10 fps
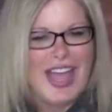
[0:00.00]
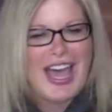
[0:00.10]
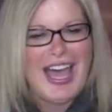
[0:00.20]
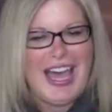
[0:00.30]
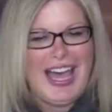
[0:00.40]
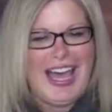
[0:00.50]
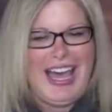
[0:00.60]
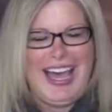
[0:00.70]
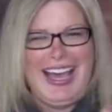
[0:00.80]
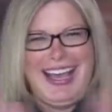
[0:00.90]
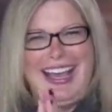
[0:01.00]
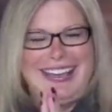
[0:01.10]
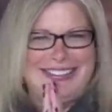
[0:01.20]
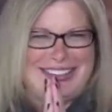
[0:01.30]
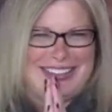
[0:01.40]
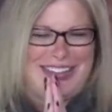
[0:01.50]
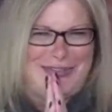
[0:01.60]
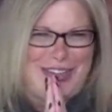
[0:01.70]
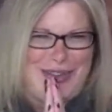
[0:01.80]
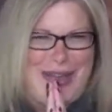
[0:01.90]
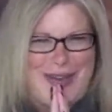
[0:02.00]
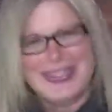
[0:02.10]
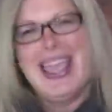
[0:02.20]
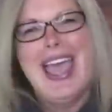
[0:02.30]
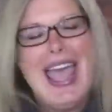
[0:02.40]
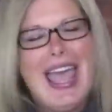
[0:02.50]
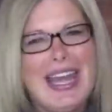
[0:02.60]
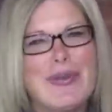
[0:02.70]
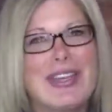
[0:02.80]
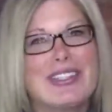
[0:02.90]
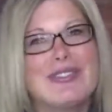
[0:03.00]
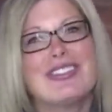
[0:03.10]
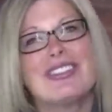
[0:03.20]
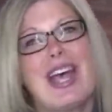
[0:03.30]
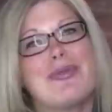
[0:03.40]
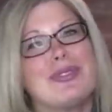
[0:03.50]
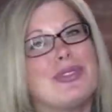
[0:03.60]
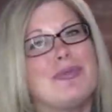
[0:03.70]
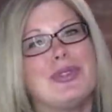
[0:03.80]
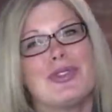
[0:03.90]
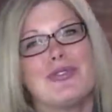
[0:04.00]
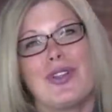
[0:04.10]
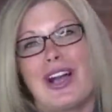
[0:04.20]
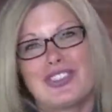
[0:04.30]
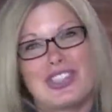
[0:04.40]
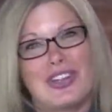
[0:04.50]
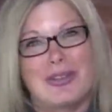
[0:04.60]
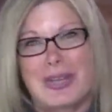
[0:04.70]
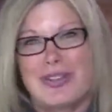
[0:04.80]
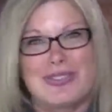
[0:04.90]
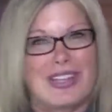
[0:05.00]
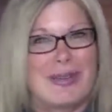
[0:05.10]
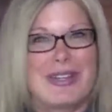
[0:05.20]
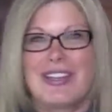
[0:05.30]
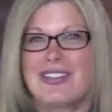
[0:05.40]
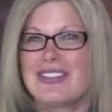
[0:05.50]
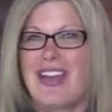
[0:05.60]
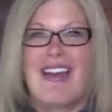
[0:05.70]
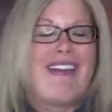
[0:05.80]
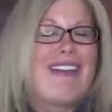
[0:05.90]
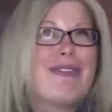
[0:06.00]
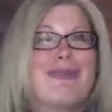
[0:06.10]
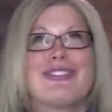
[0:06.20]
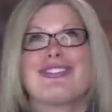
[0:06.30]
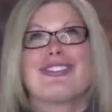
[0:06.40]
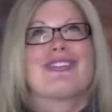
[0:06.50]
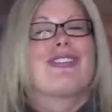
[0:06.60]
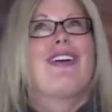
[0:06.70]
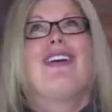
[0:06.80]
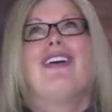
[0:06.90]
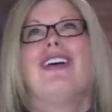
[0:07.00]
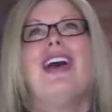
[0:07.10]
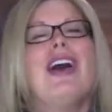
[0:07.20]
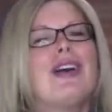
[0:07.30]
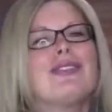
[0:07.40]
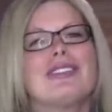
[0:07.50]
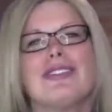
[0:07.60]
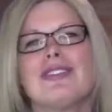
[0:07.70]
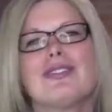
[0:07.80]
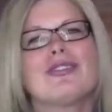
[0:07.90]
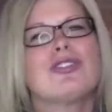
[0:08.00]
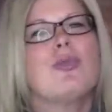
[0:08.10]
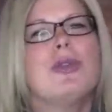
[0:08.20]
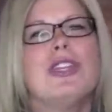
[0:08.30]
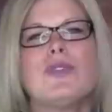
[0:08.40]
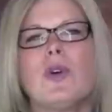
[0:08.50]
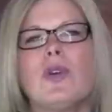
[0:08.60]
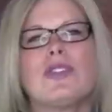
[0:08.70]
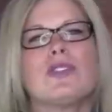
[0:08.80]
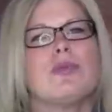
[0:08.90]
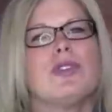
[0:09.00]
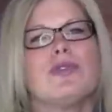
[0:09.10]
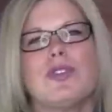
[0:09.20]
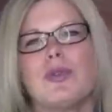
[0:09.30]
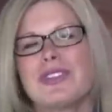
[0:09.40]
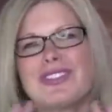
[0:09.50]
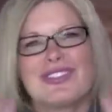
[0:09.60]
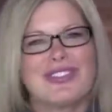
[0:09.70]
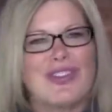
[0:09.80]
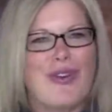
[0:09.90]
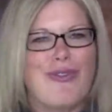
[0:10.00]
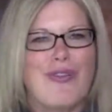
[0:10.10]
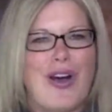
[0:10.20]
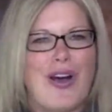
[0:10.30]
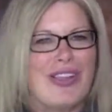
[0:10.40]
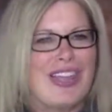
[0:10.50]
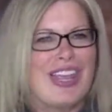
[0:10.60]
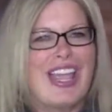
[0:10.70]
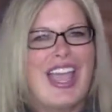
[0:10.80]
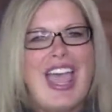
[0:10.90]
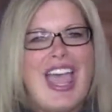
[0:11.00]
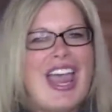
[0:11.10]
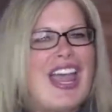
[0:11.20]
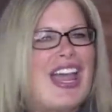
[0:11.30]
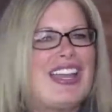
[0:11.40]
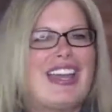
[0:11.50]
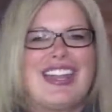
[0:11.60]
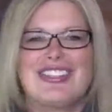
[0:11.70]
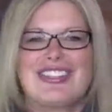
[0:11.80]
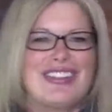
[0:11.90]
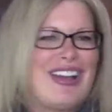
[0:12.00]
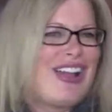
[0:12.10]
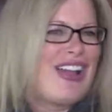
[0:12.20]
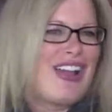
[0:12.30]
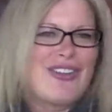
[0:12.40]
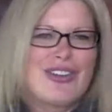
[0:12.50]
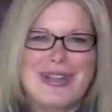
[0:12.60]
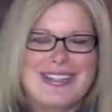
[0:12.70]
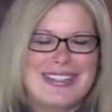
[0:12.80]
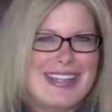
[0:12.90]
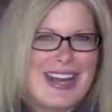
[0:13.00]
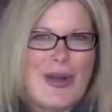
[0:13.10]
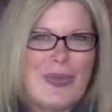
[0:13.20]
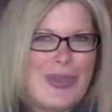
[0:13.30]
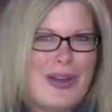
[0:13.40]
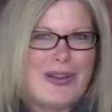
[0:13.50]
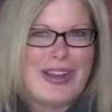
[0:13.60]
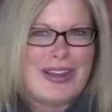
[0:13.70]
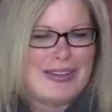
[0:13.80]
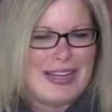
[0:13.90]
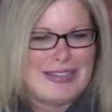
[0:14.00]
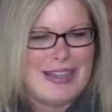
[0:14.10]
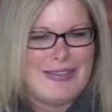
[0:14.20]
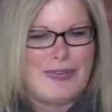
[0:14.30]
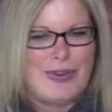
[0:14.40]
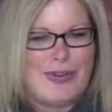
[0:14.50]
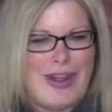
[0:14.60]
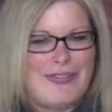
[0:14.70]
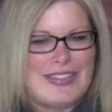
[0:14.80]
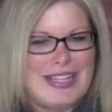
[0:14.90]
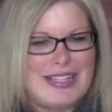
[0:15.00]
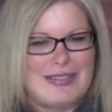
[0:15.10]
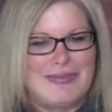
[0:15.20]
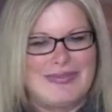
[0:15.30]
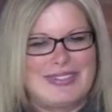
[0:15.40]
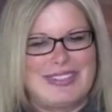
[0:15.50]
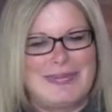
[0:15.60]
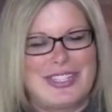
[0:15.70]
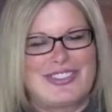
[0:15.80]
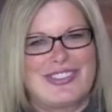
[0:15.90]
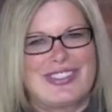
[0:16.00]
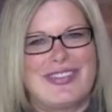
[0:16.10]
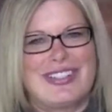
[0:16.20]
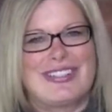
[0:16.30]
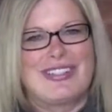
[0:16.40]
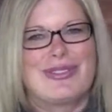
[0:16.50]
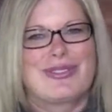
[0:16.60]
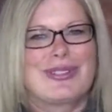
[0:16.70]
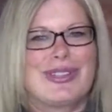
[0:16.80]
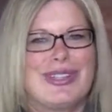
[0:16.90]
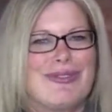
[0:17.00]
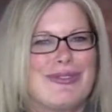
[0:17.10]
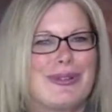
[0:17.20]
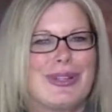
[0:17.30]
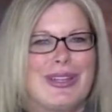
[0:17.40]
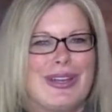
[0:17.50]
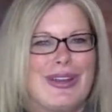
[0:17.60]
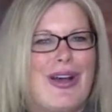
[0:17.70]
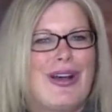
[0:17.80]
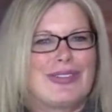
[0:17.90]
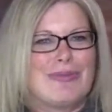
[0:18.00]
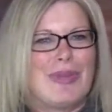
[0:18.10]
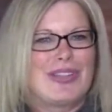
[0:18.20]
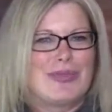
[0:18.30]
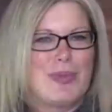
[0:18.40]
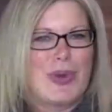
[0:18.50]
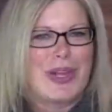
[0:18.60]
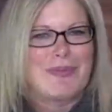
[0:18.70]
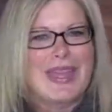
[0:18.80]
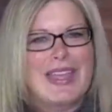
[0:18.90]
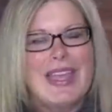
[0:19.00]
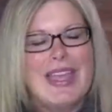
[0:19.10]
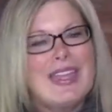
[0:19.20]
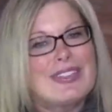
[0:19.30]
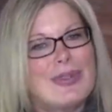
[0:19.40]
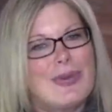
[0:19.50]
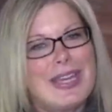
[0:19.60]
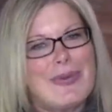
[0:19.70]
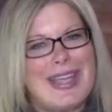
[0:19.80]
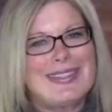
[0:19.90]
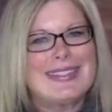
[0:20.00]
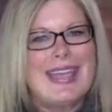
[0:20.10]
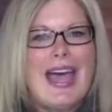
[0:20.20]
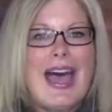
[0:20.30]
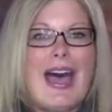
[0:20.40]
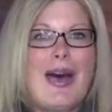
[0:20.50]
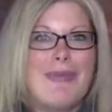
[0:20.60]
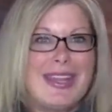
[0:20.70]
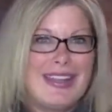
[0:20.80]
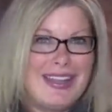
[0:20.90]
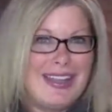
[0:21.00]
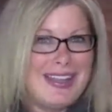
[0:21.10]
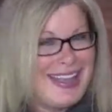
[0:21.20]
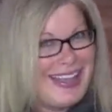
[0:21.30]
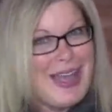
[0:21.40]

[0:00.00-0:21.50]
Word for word: I'm just there to freak you out. Anyways, it was just absolutely beautiful. I'll share it in my newsletter because I was just uh, it was it's just so peaceful and so beautiful with the snow falling and i just i, I couldn't wait to get out there and, and and photograph and take some some pictures of it so it was really really an awesome awesome morning so anyways um, it, it,